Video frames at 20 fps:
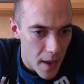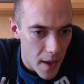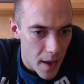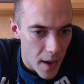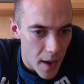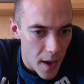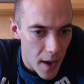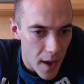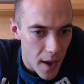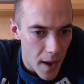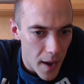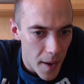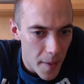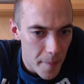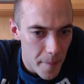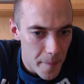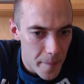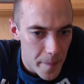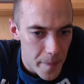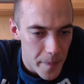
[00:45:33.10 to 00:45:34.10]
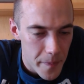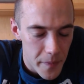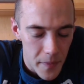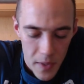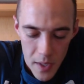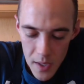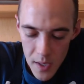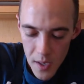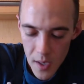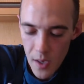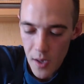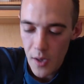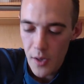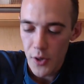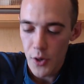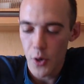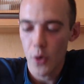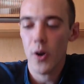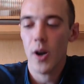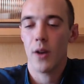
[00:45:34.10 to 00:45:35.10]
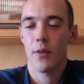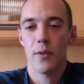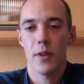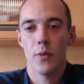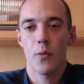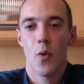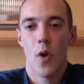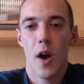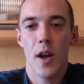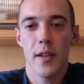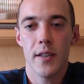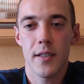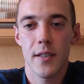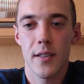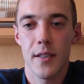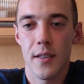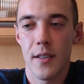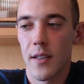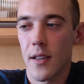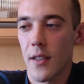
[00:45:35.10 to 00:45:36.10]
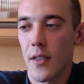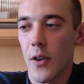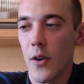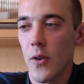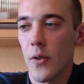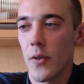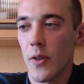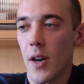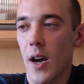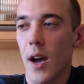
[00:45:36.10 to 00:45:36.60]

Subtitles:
You know what I really want, though?